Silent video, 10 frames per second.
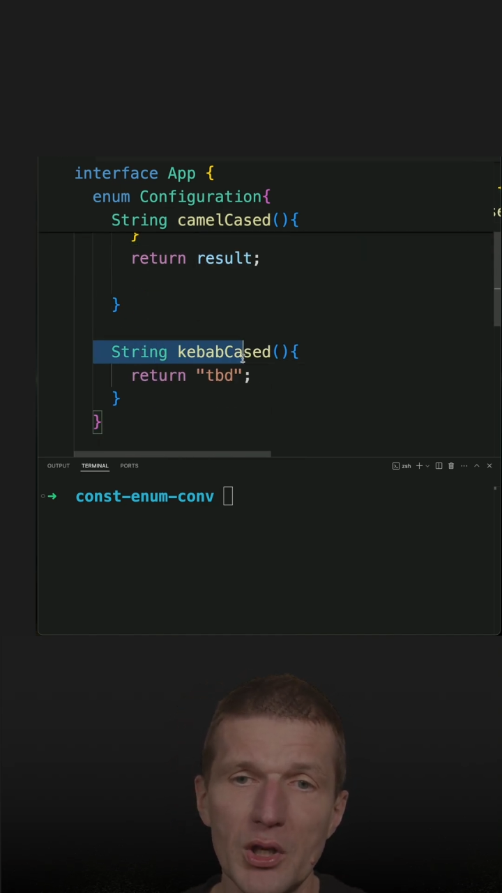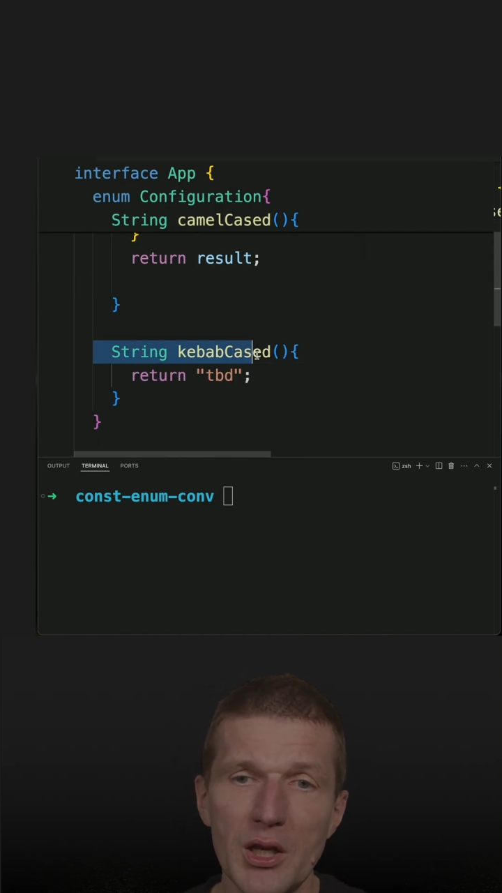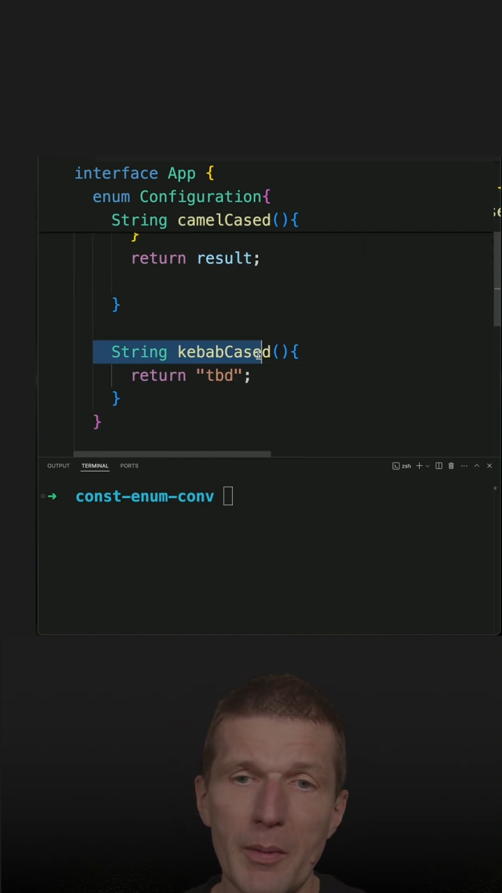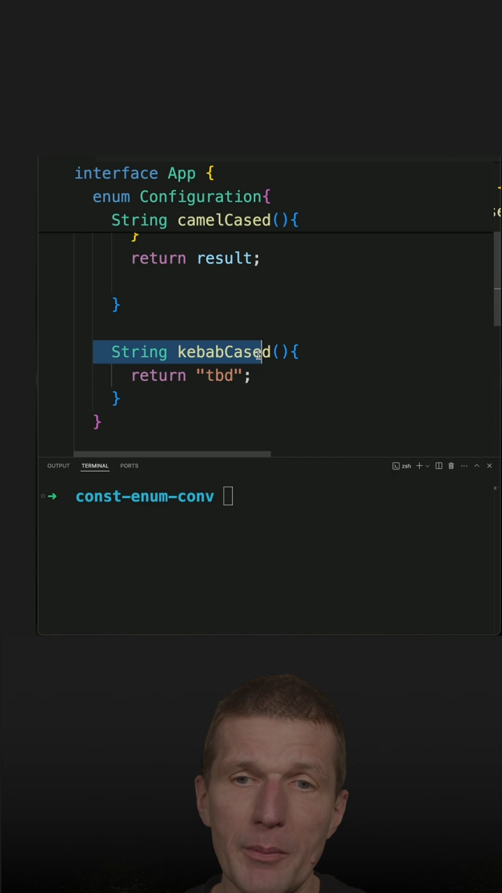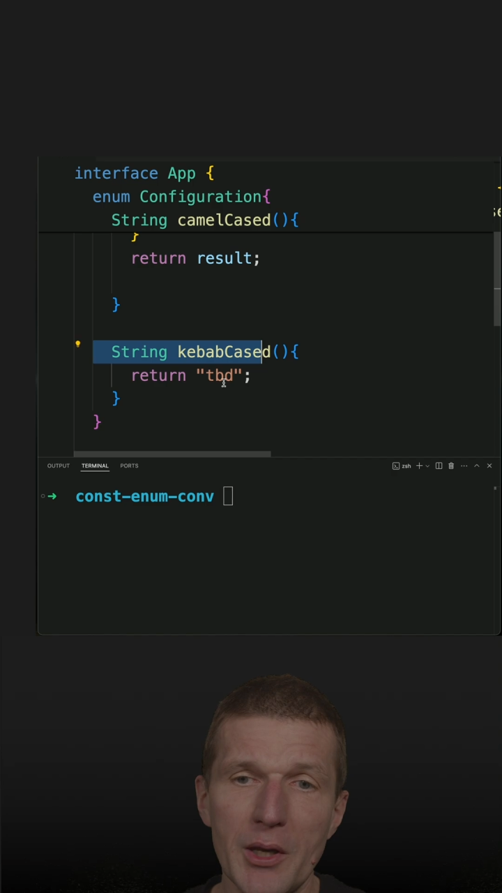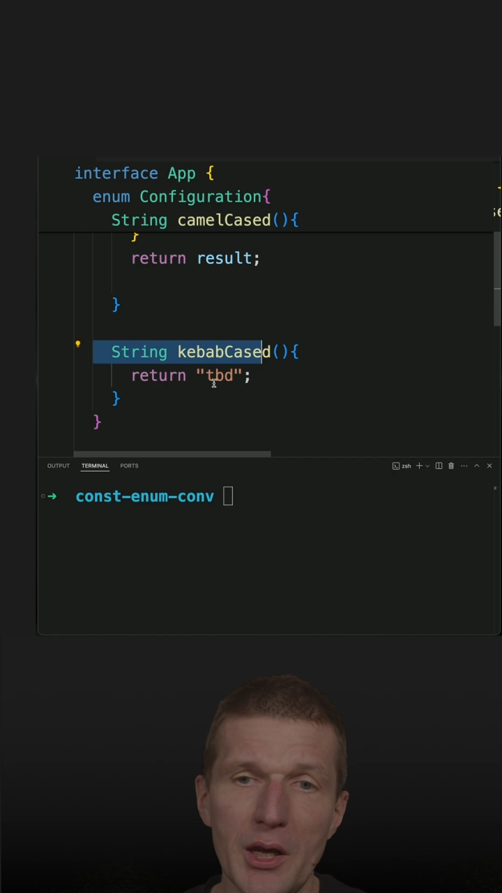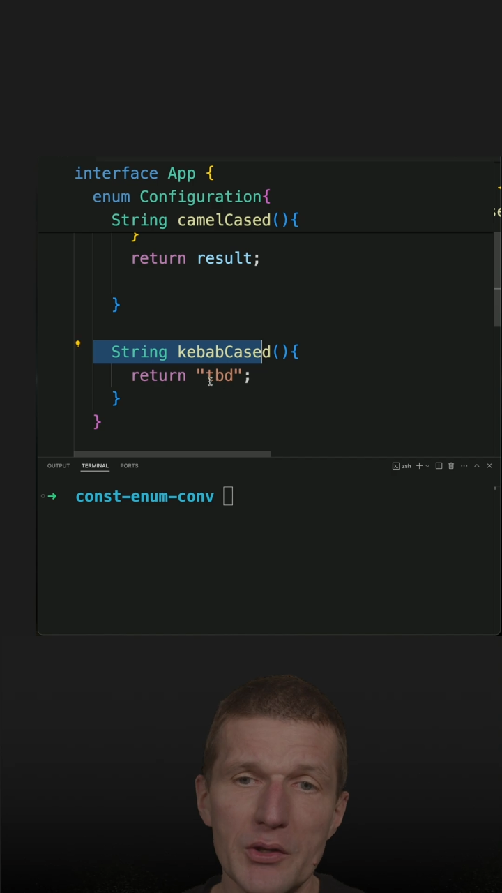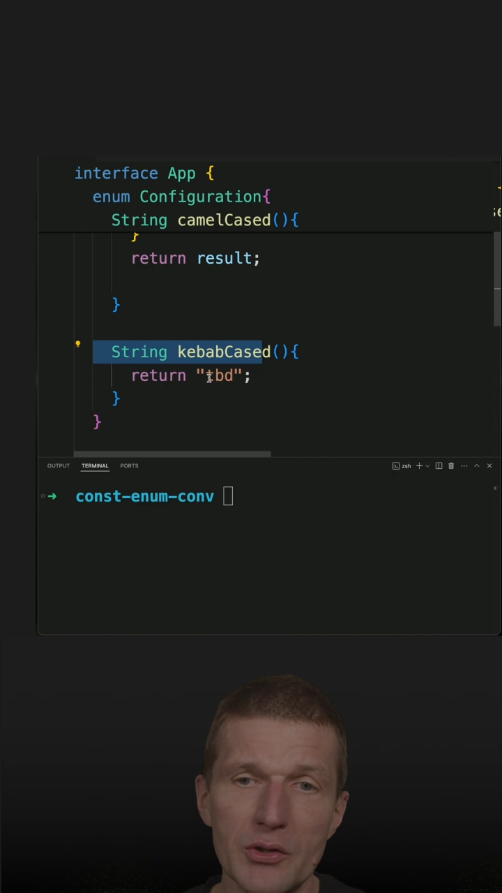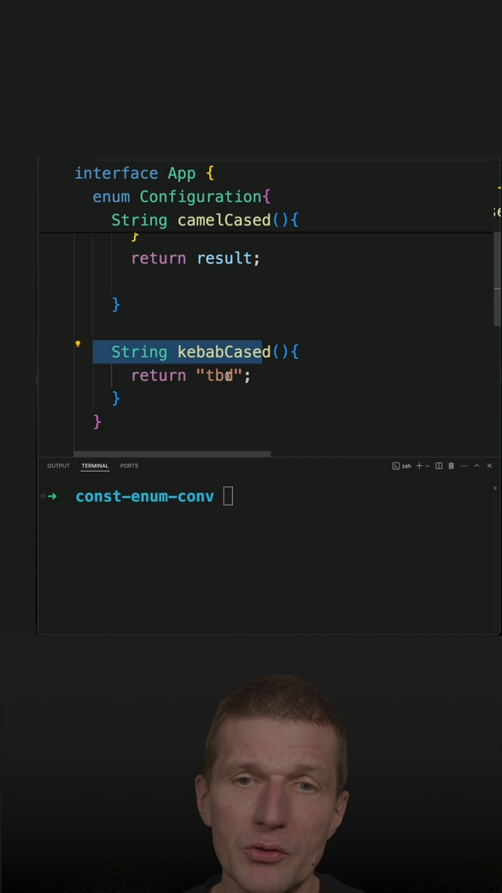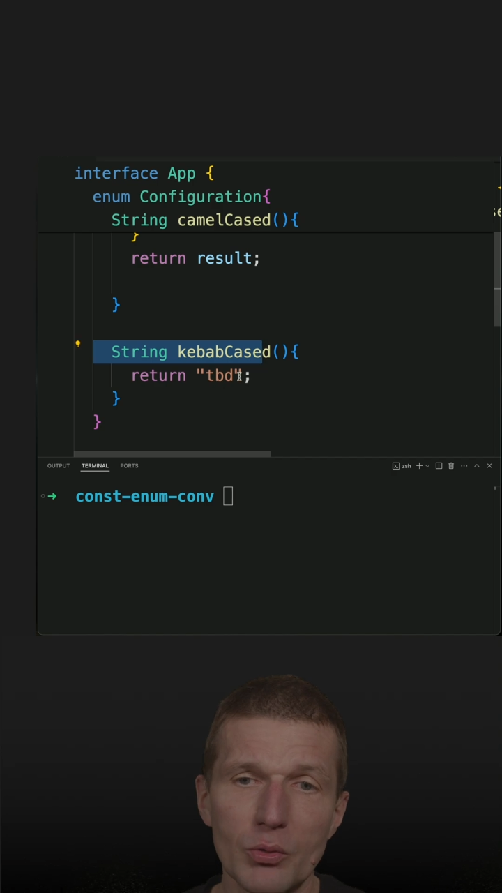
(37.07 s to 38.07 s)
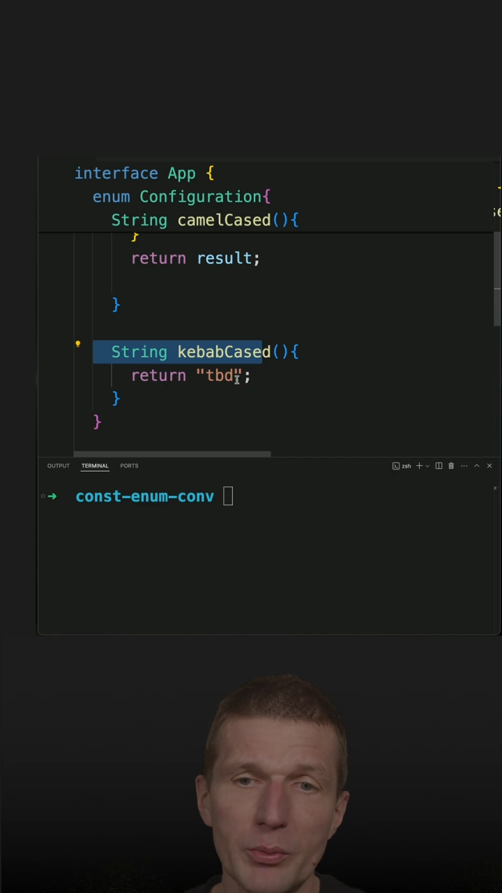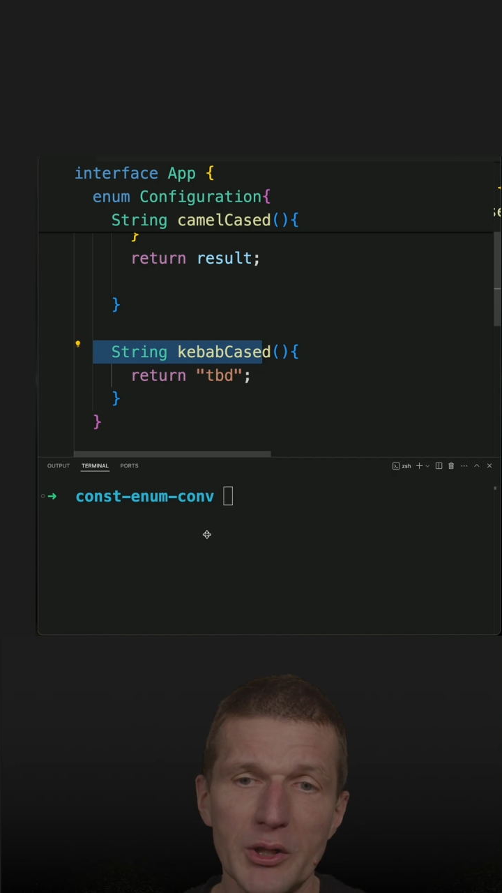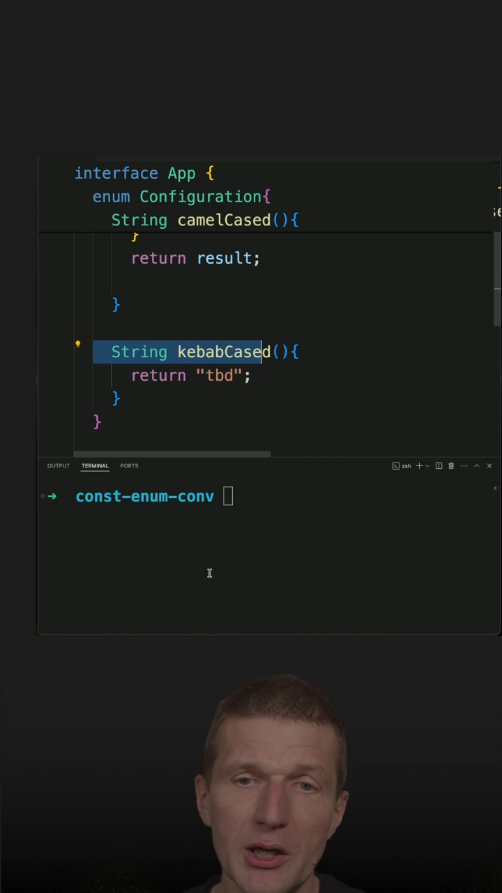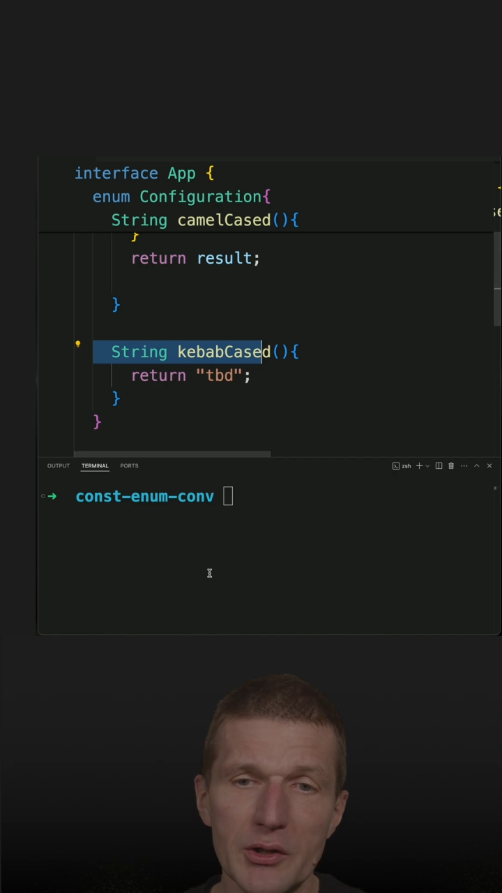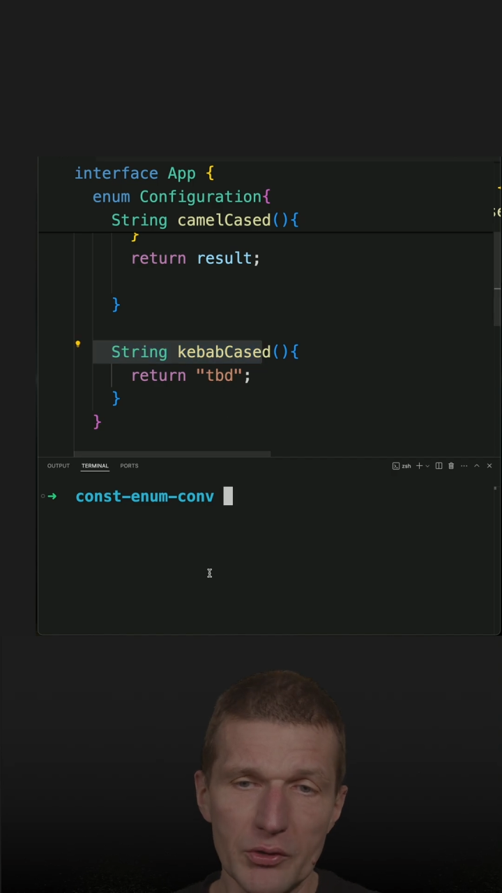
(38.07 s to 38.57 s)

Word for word: kebab case is to be done.